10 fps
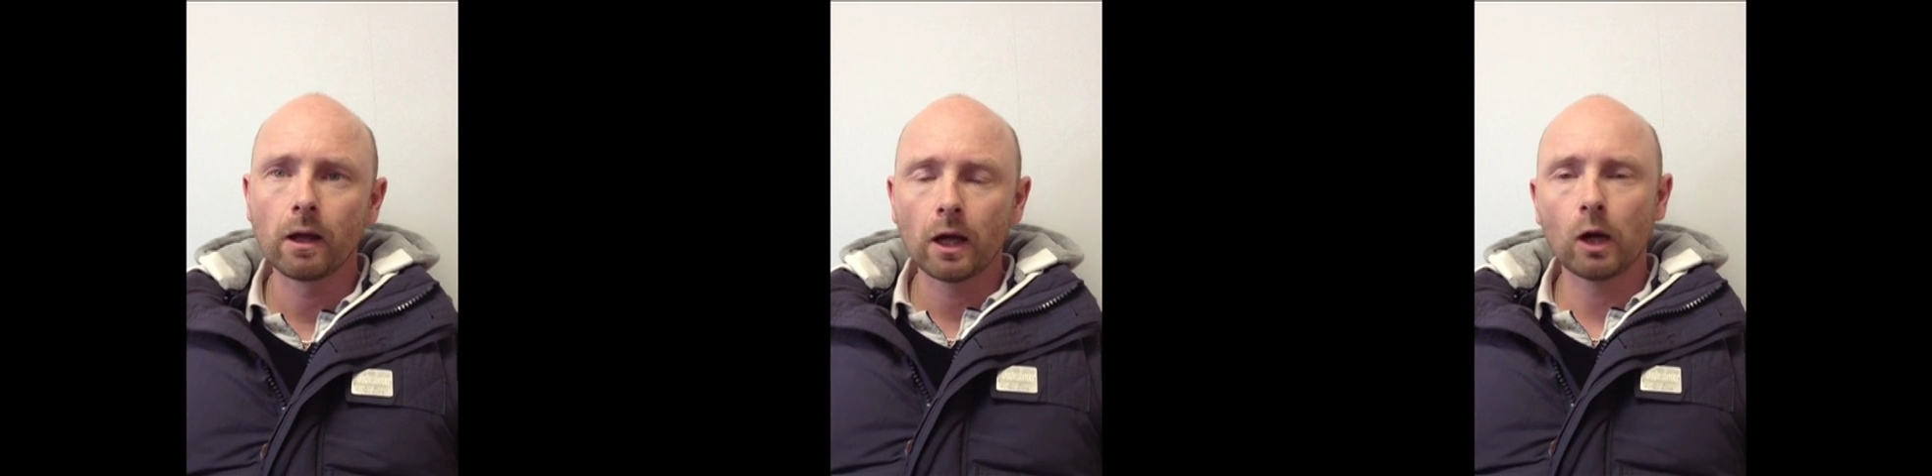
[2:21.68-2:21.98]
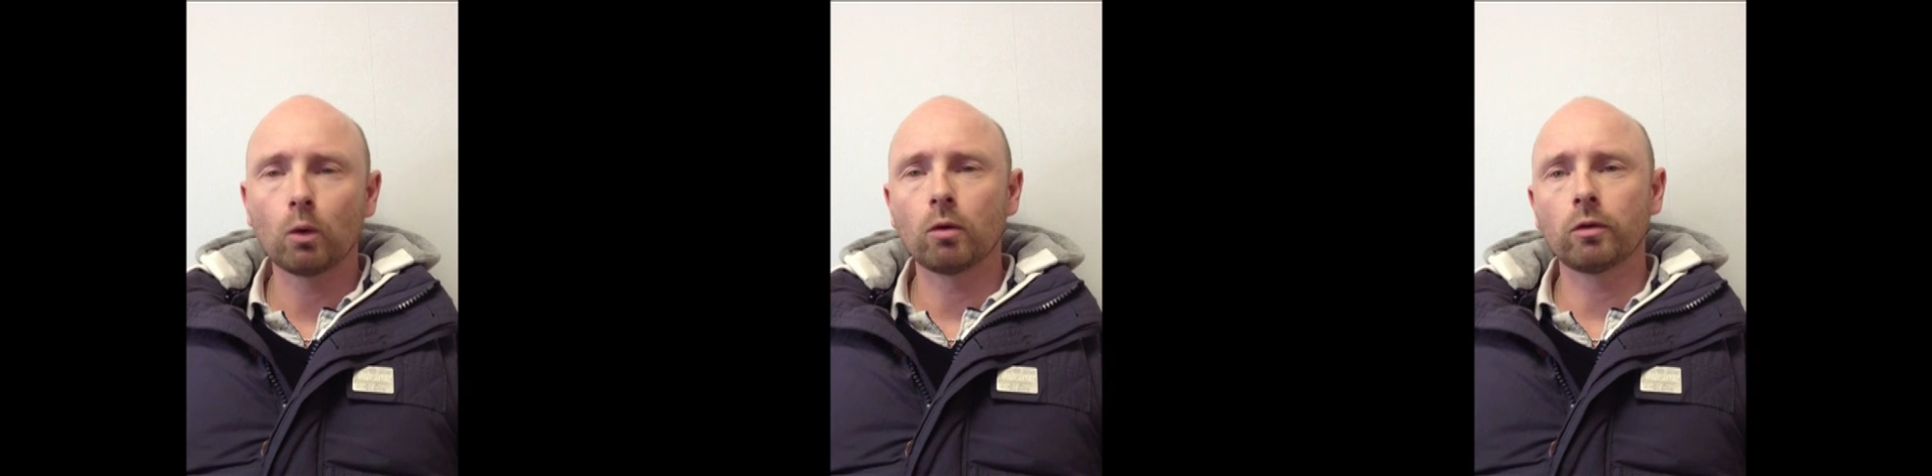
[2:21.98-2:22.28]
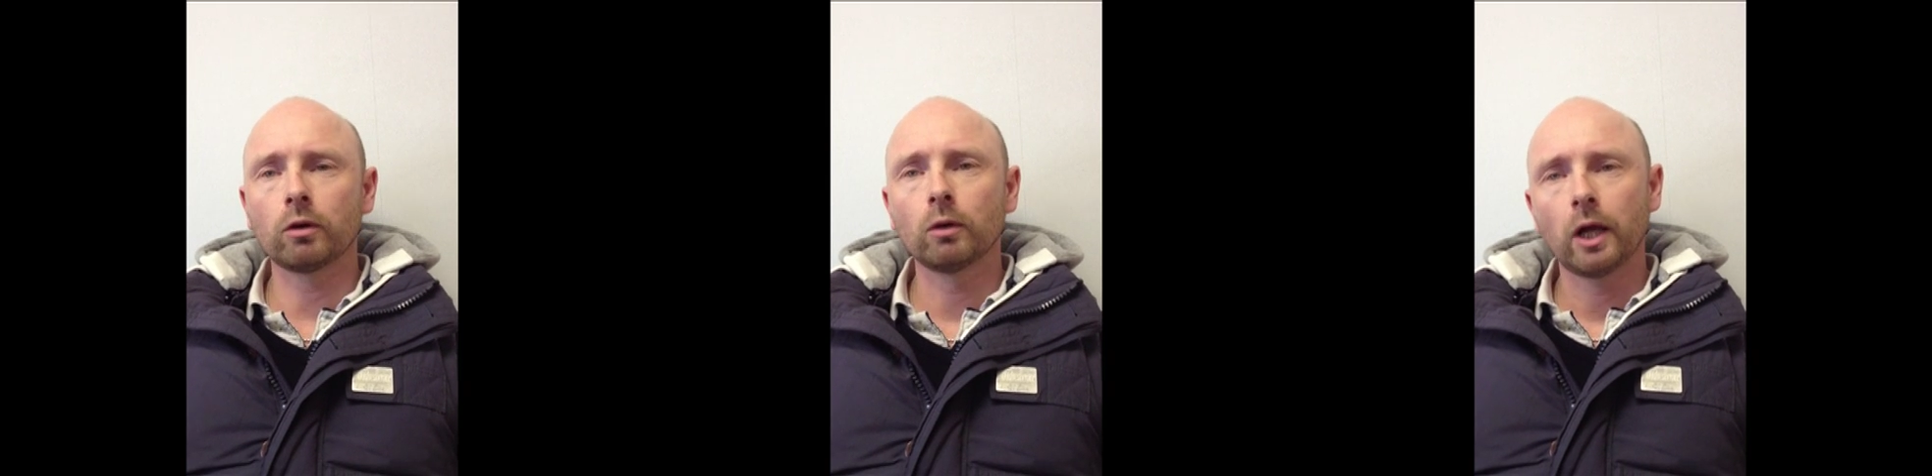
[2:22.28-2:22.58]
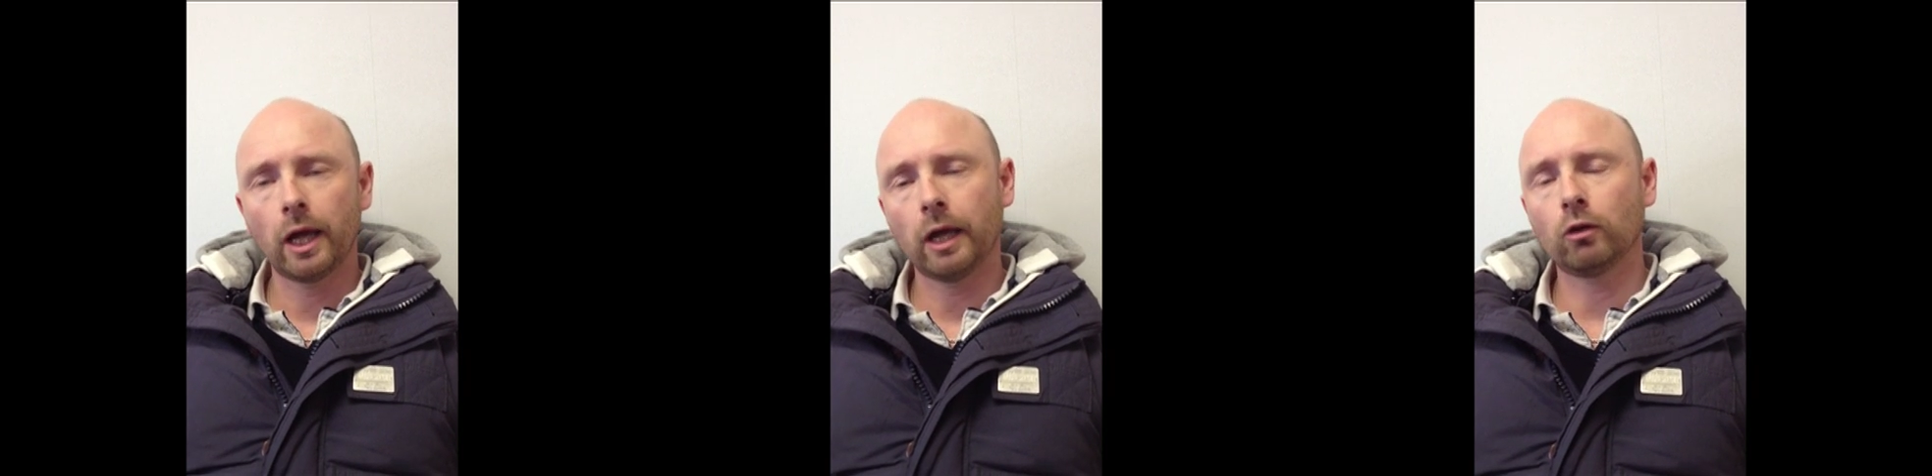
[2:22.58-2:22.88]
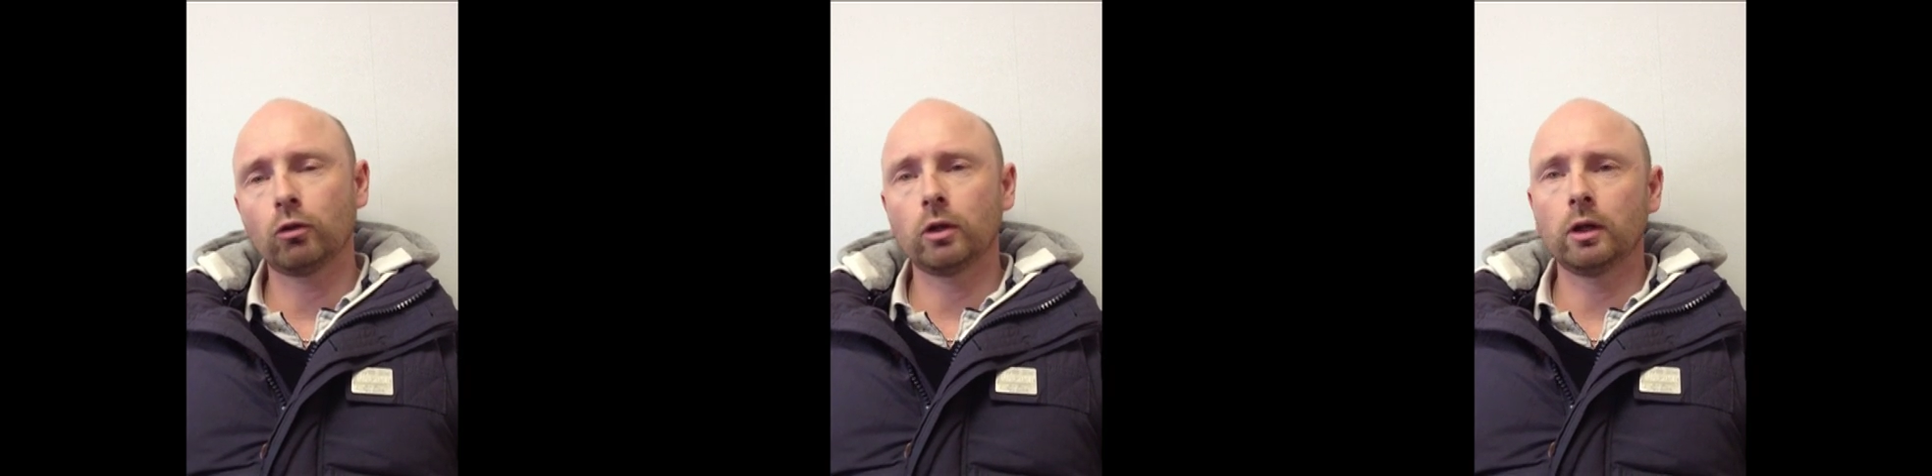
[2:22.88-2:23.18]
However,
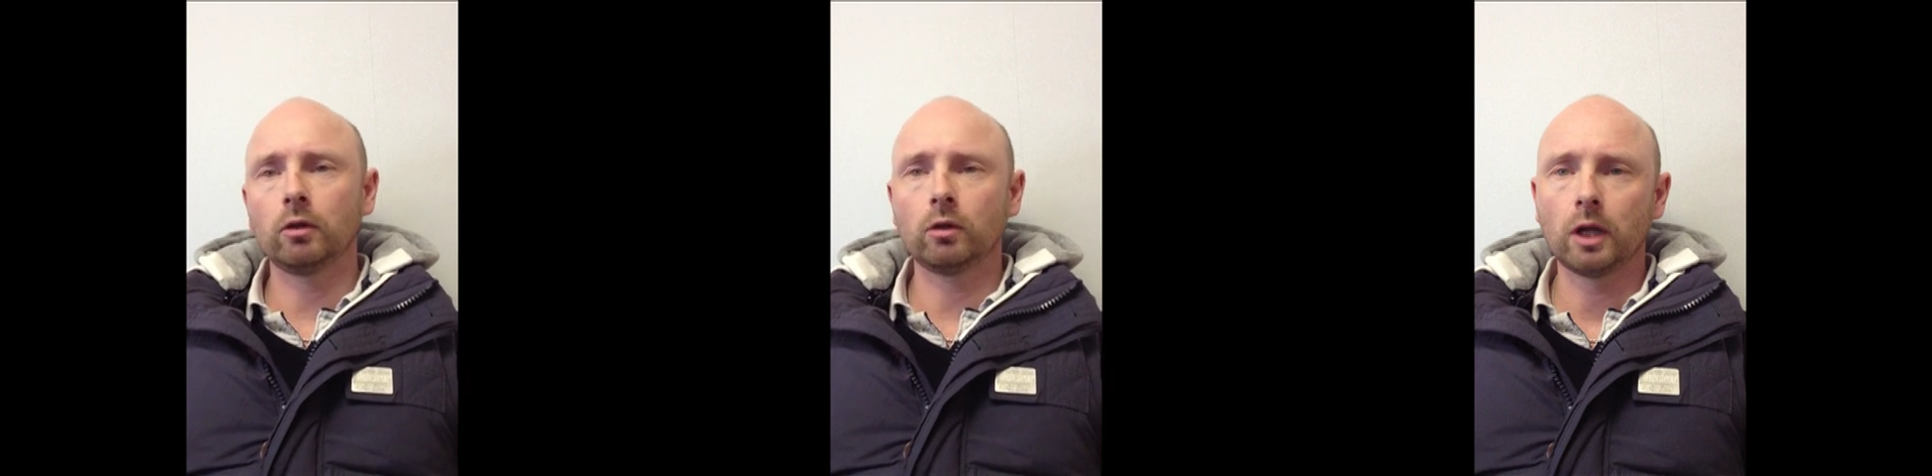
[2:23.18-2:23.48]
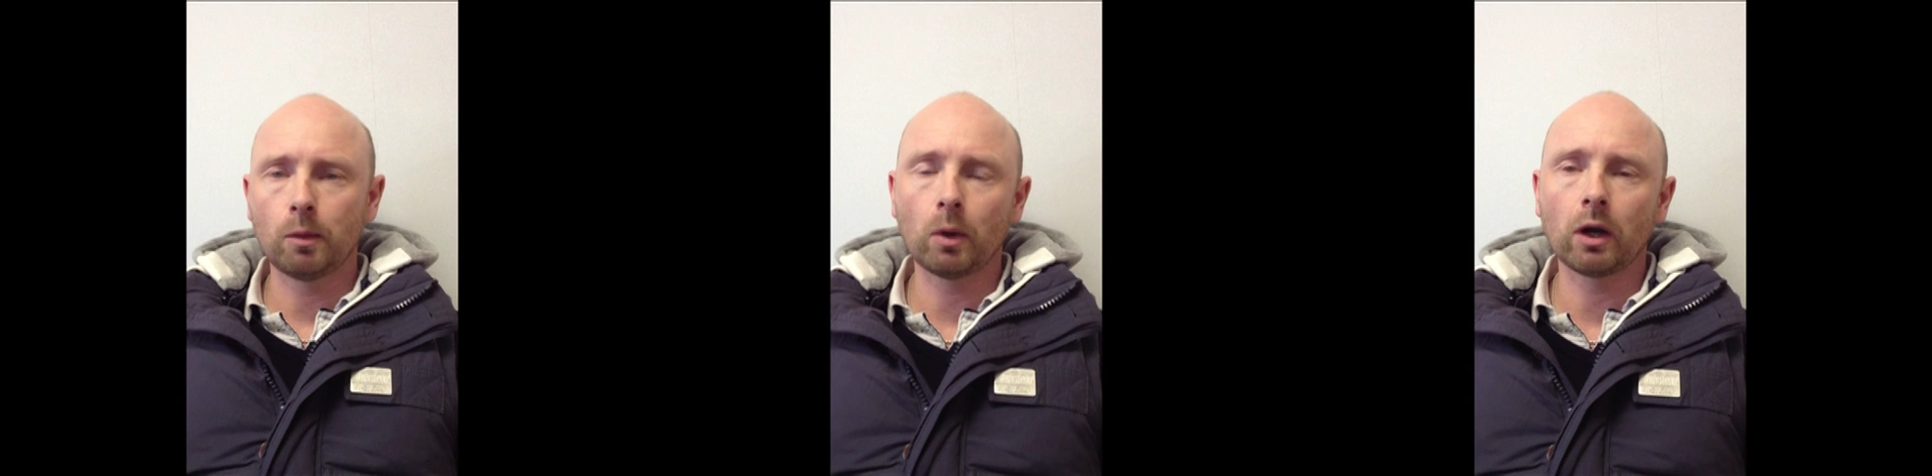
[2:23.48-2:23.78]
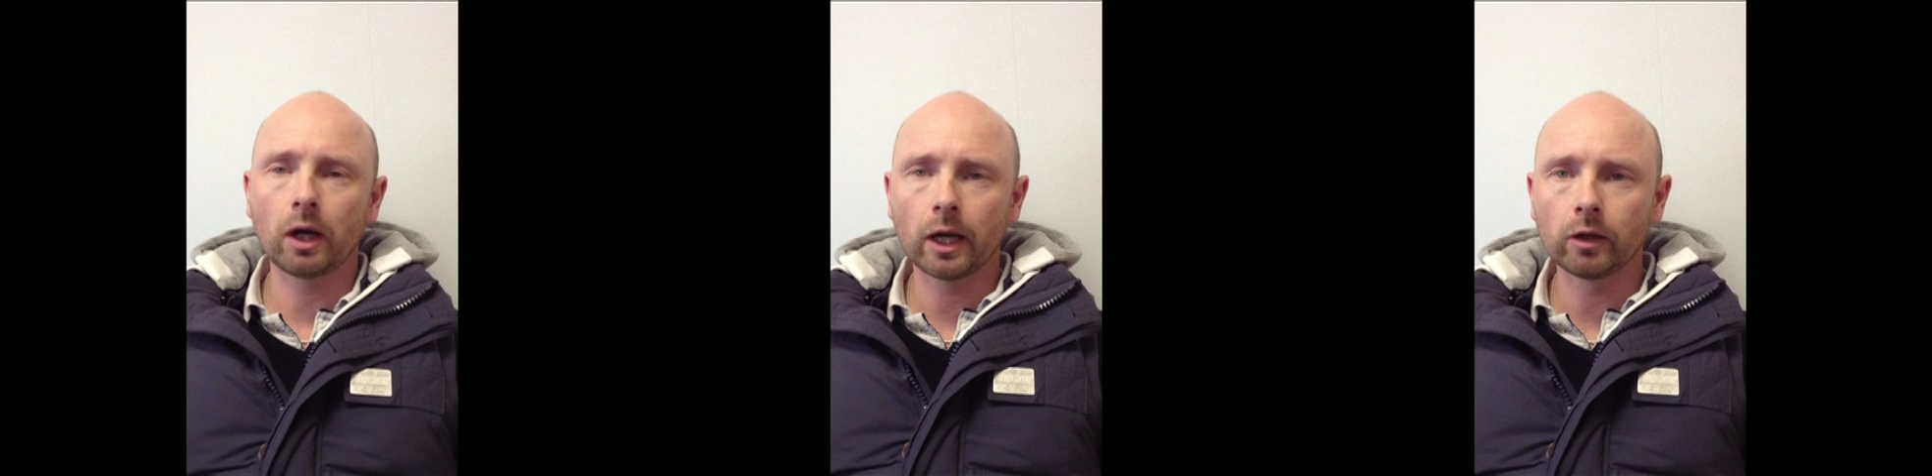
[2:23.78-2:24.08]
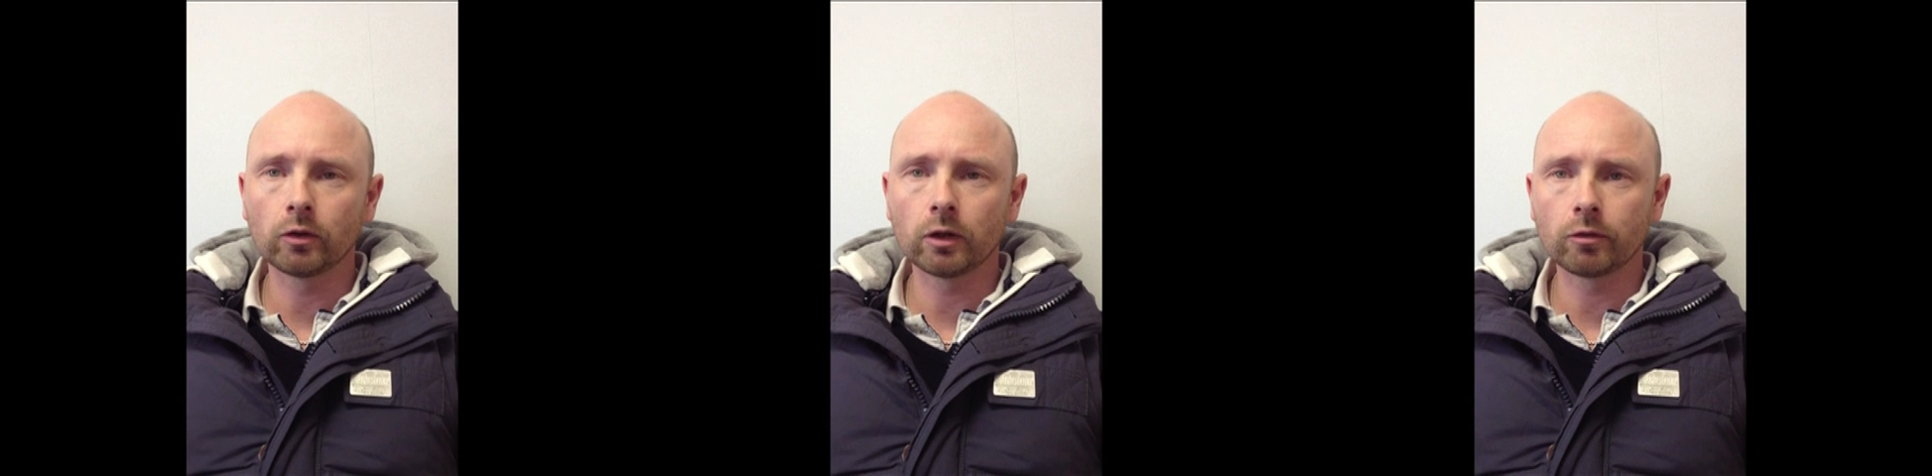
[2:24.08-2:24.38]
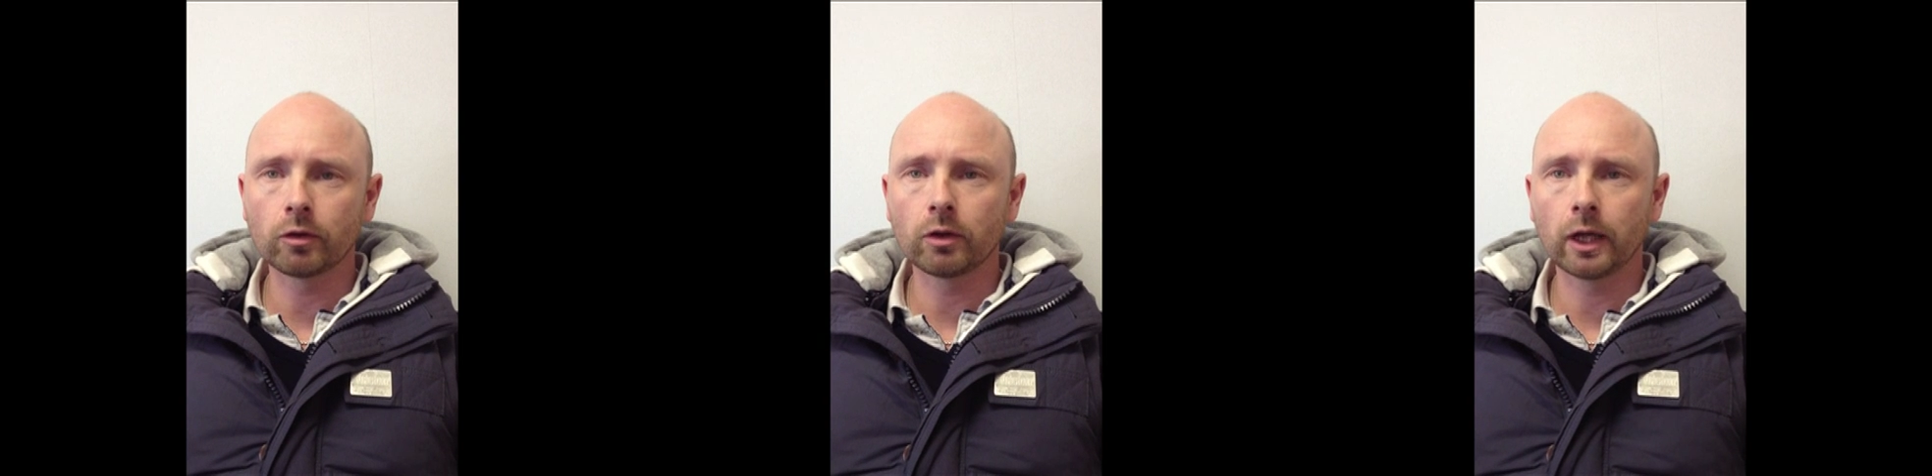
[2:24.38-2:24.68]
x-rays and MRIs and
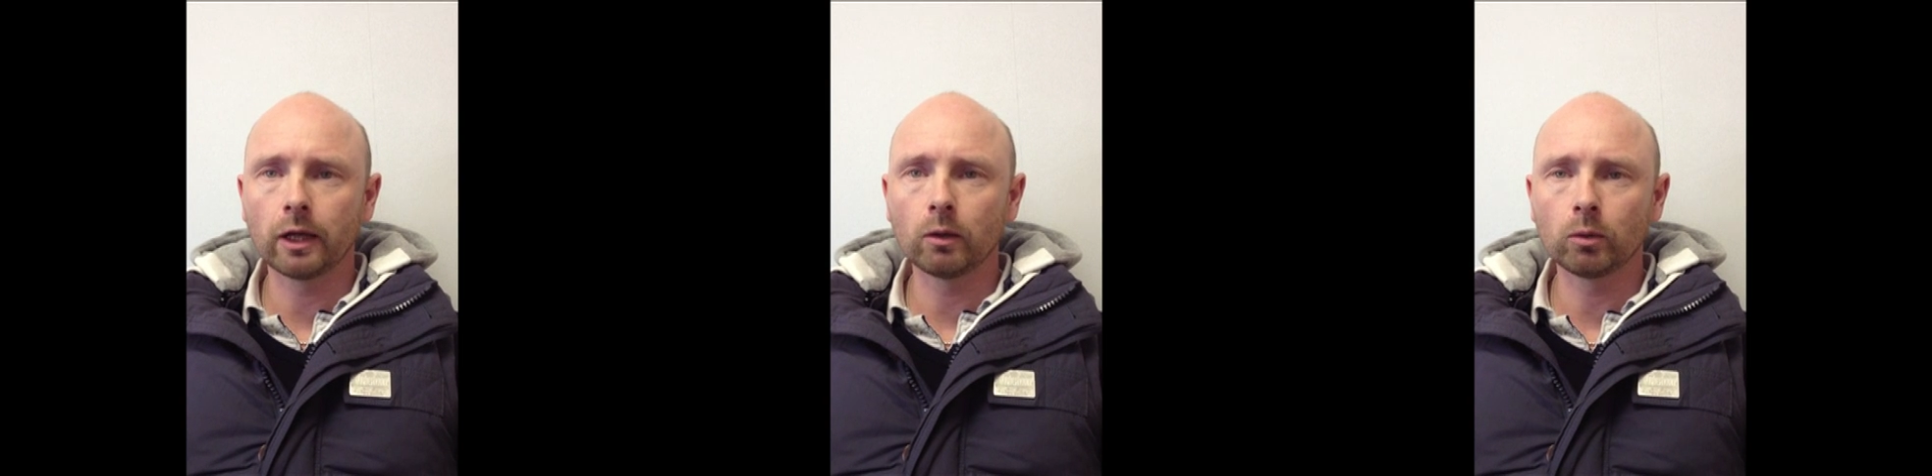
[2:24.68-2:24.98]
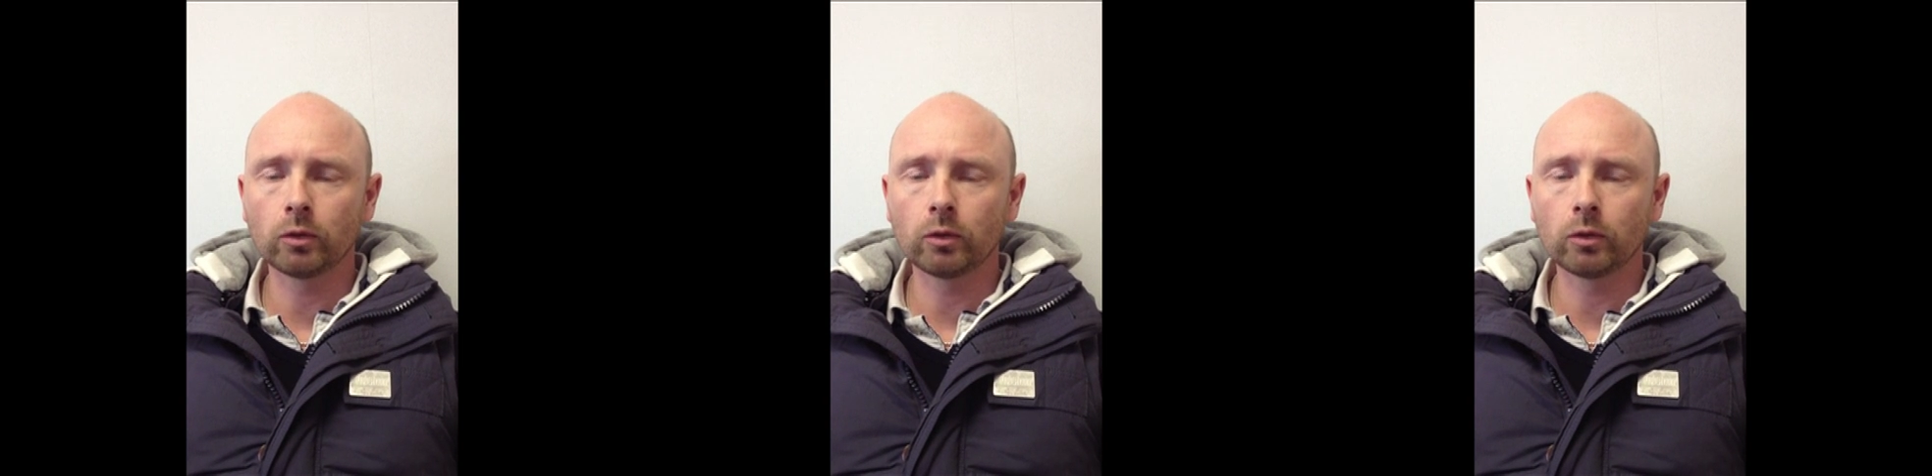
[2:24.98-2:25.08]
everything else,